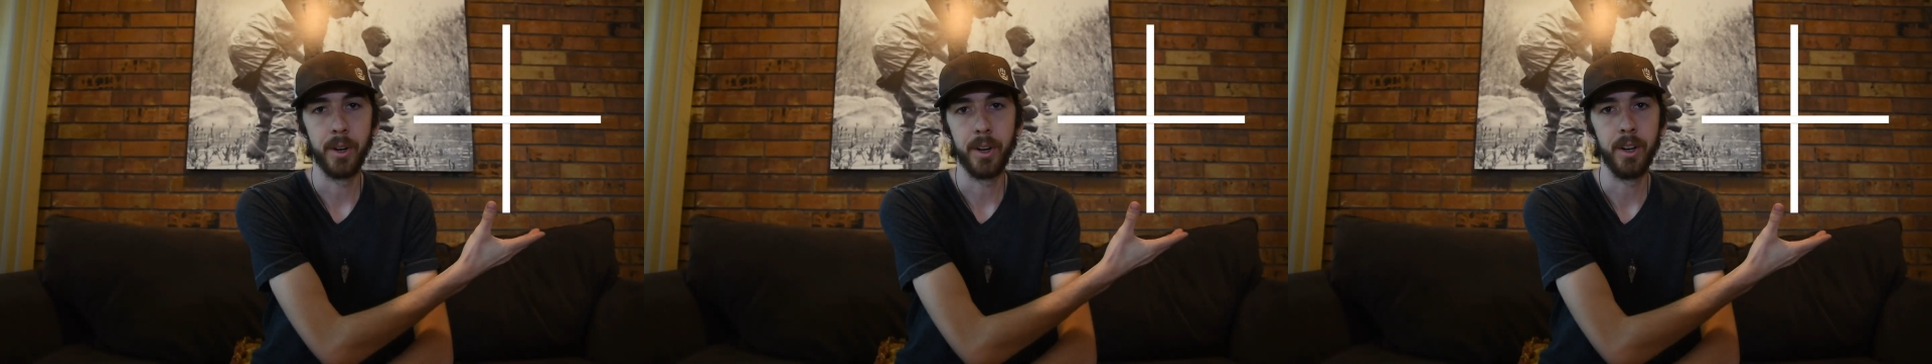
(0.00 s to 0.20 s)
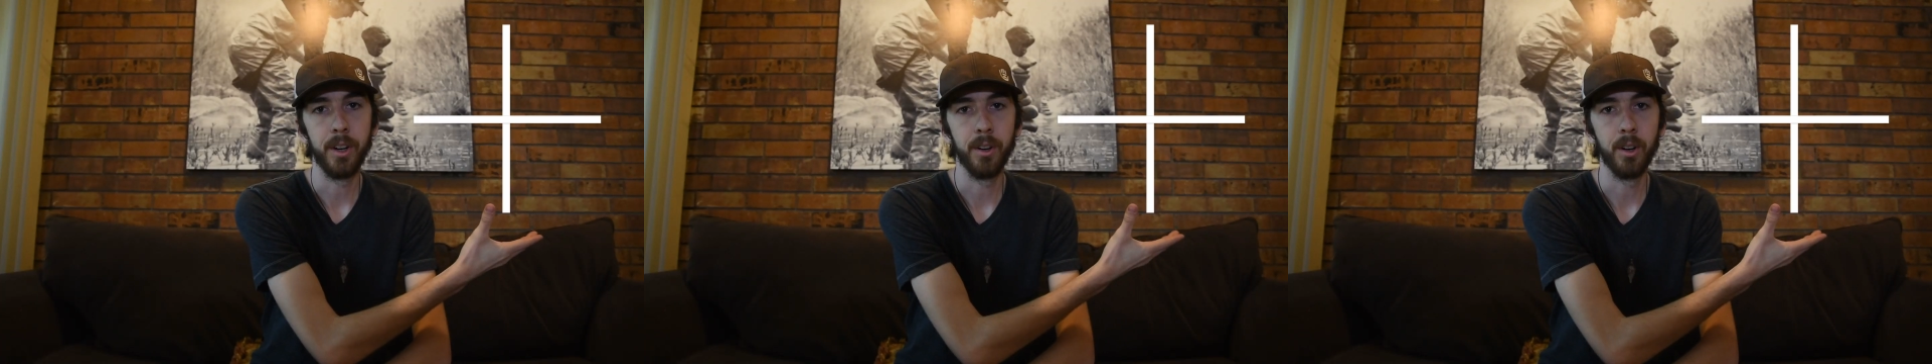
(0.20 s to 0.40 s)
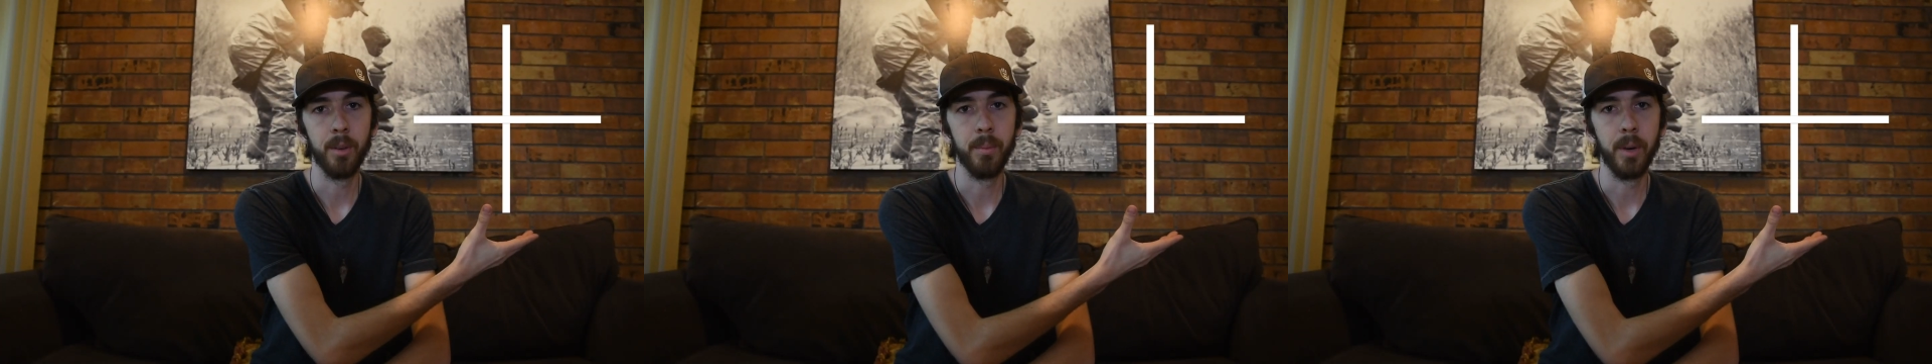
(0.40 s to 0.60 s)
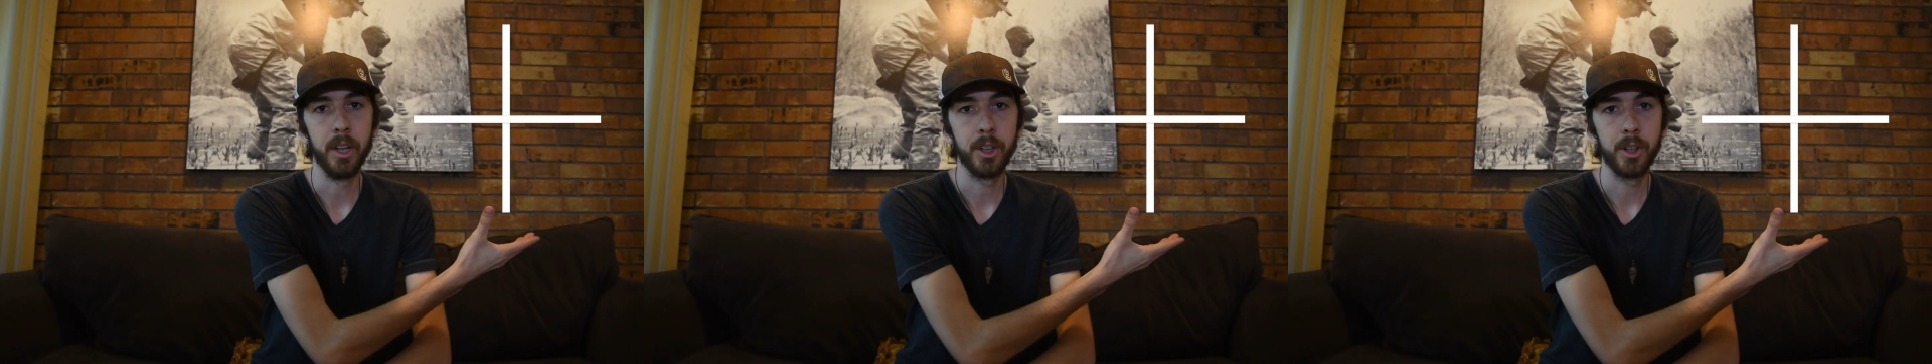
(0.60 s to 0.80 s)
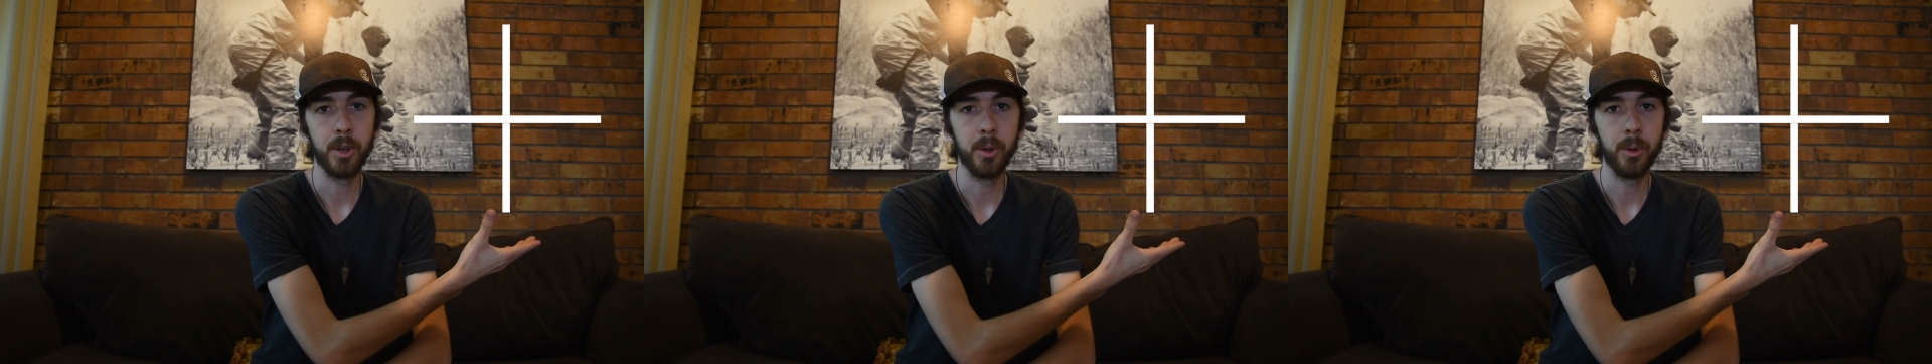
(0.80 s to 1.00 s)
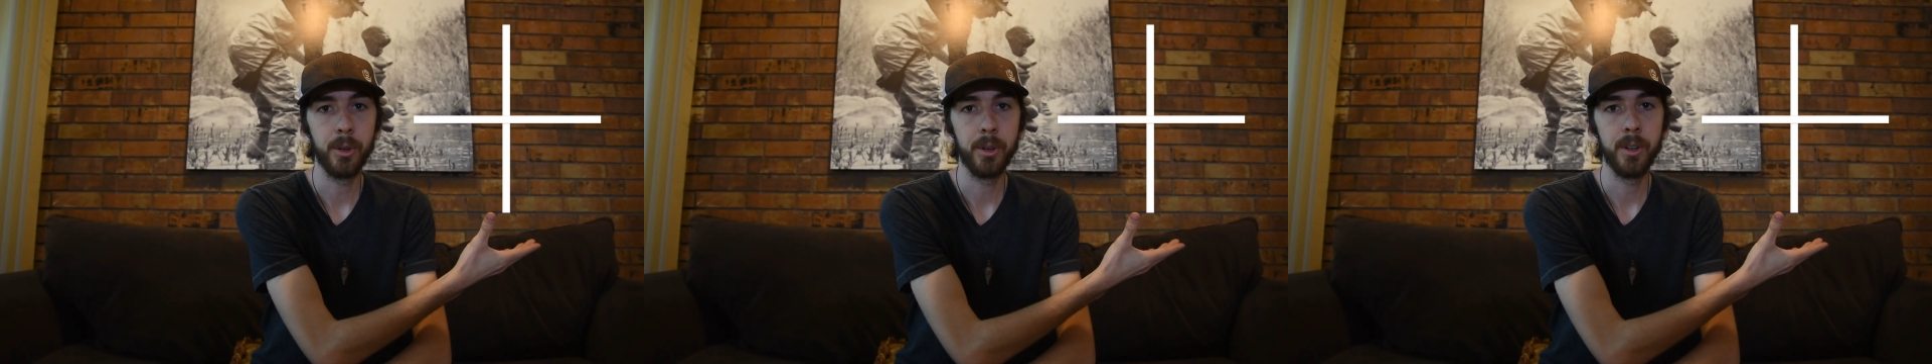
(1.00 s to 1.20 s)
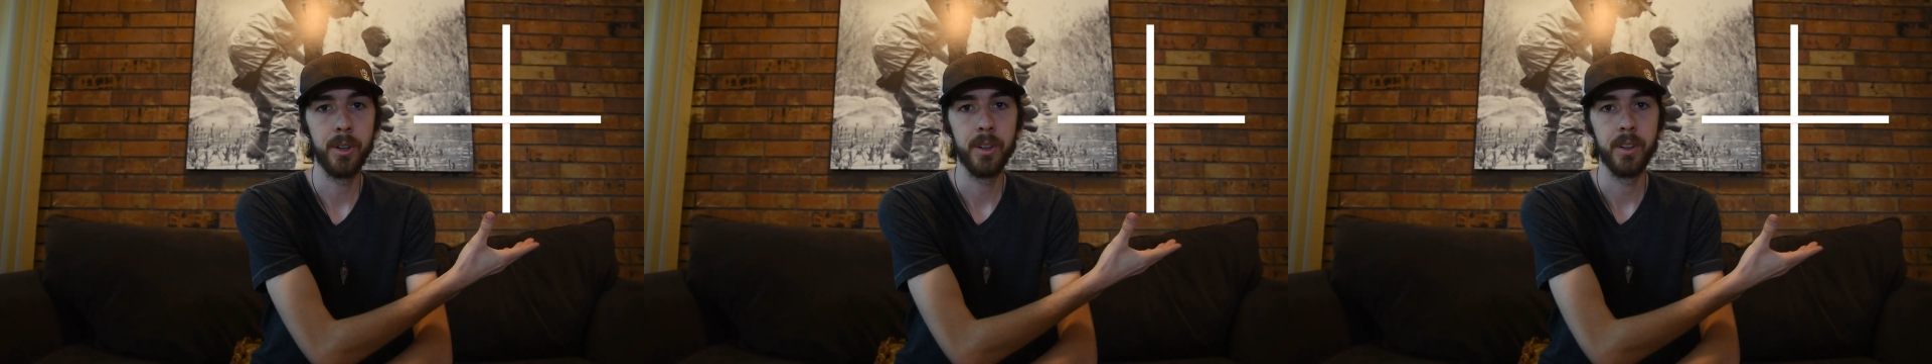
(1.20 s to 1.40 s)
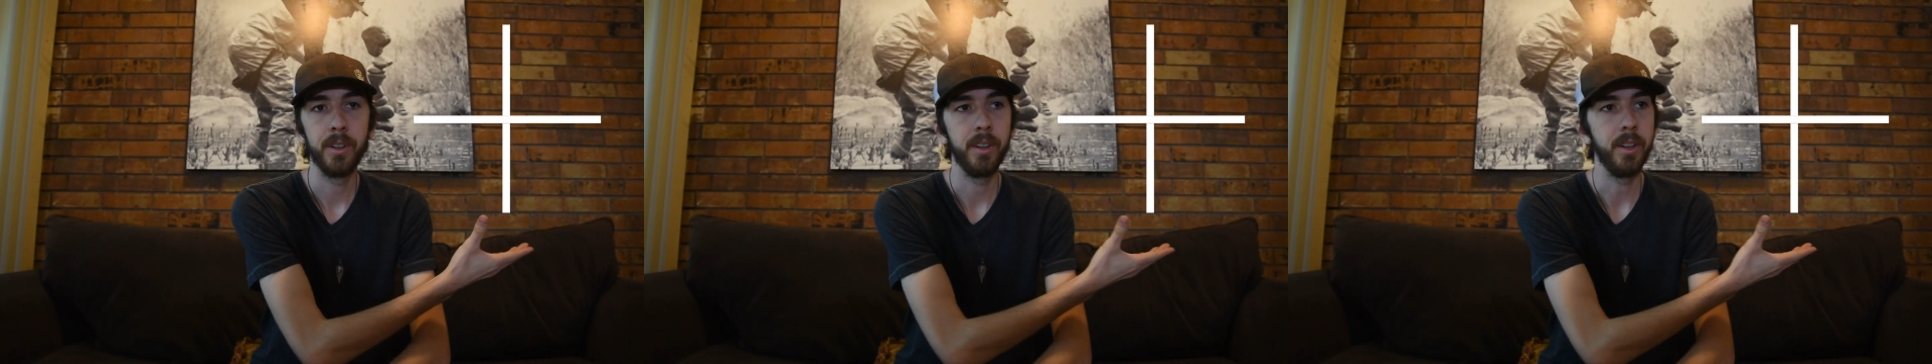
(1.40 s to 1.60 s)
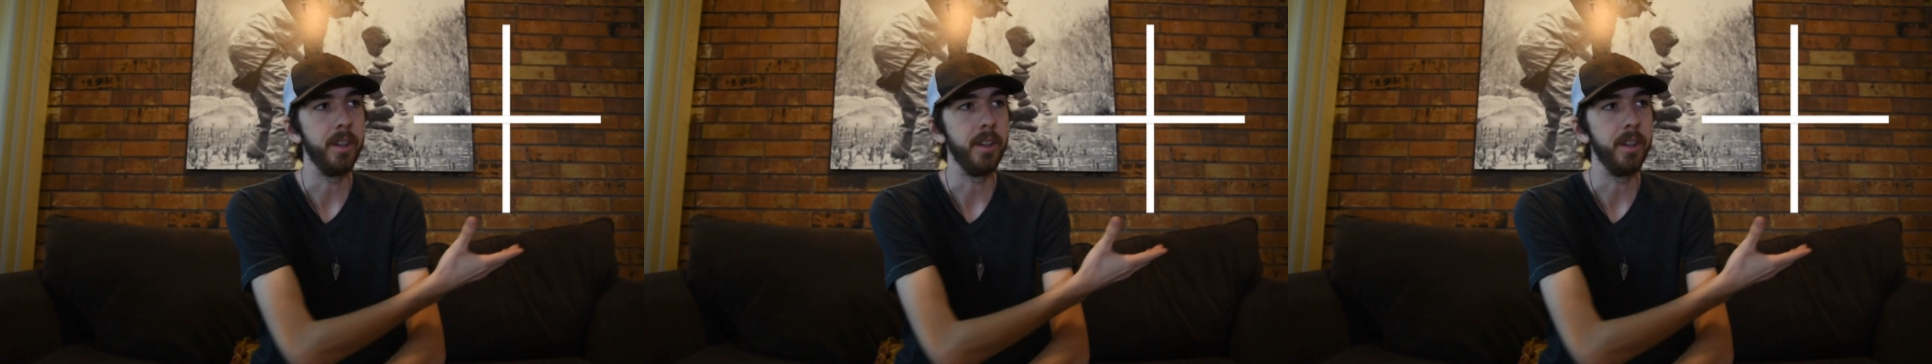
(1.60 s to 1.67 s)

here on my shoulder